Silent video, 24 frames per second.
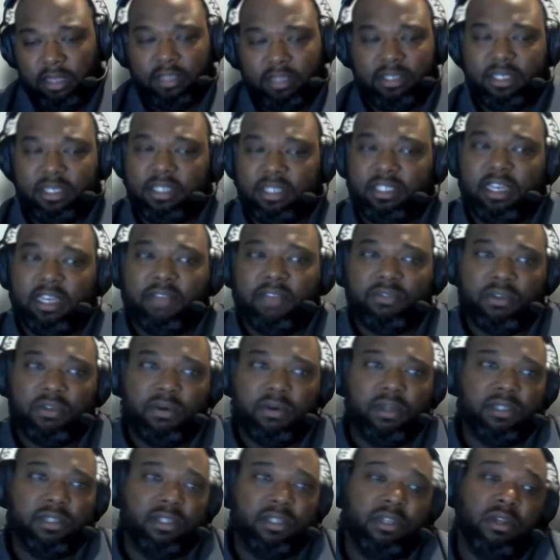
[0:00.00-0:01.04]
To Jeff's
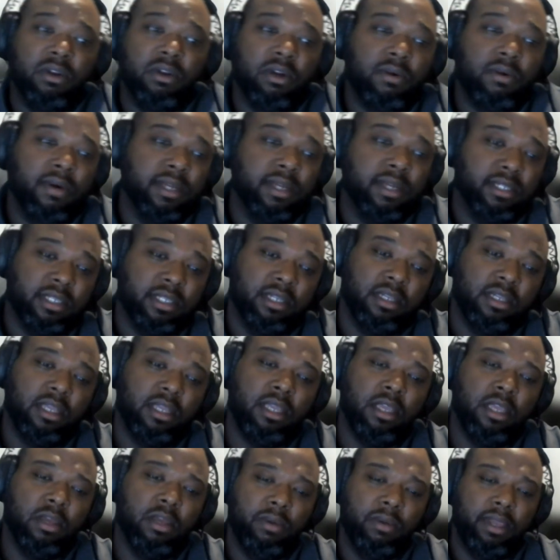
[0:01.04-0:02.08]
question, your question,
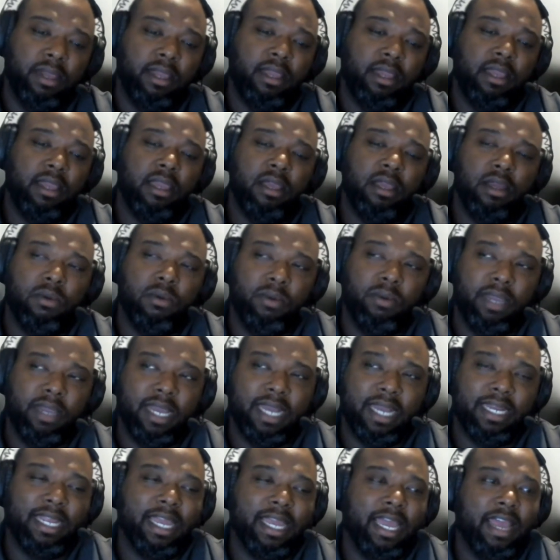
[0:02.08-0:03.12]
we
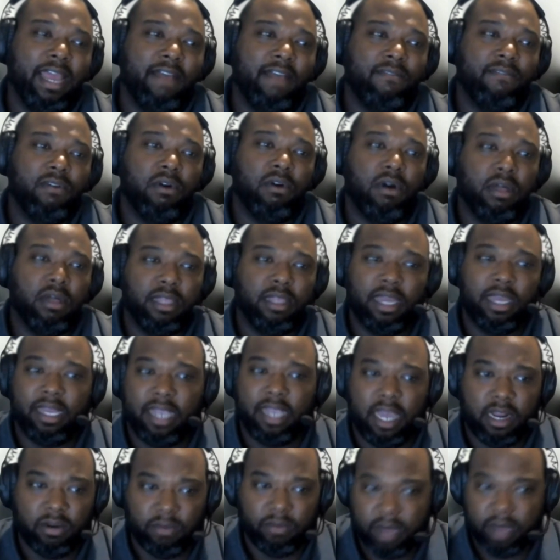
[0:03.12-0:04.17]
had to have all that
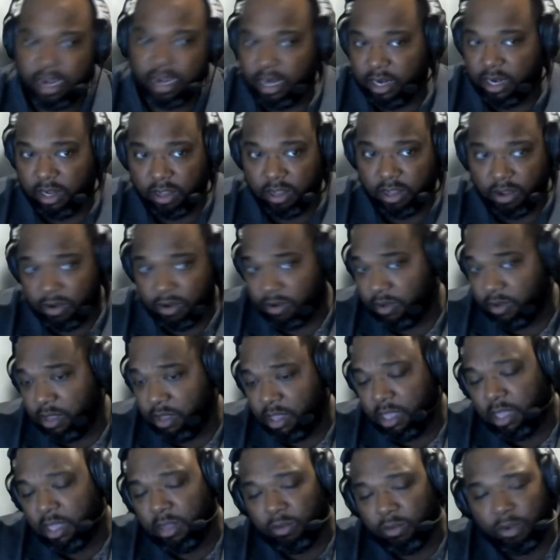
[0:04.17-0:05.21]
kind of ready to go.
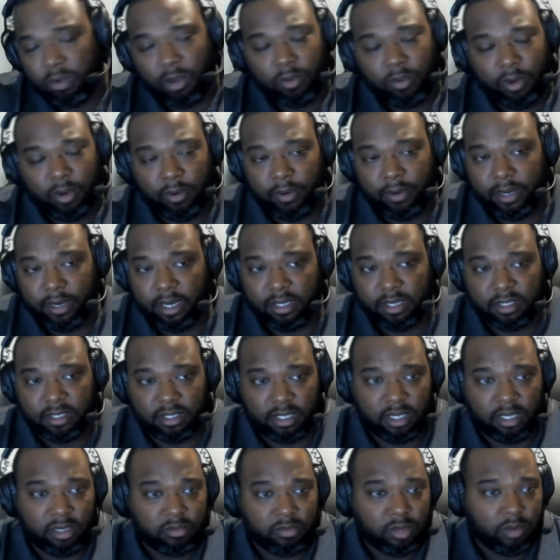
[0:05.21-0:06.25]
What we were going to
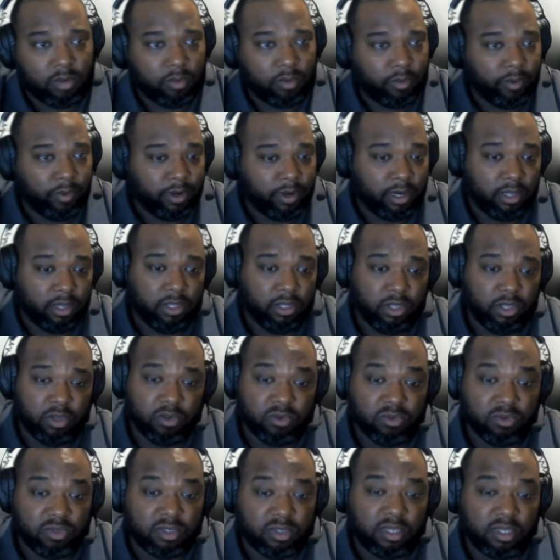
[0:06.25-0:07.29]
sell, what we were going to
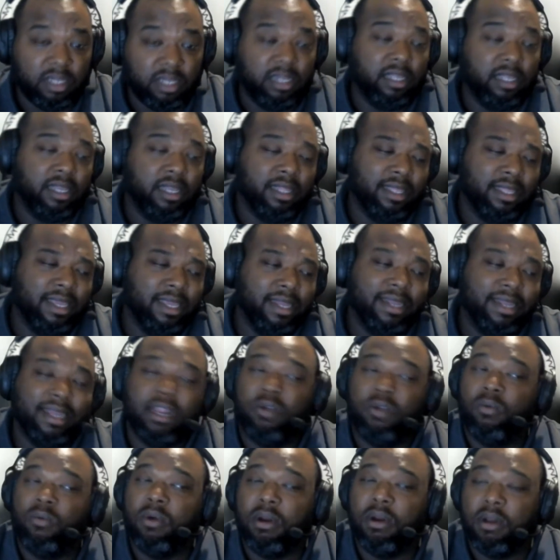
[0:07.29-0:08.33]
use, and then did
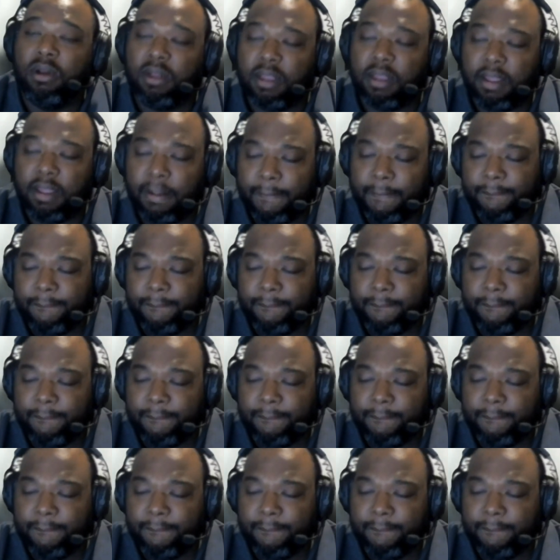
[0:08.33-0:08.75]
it work?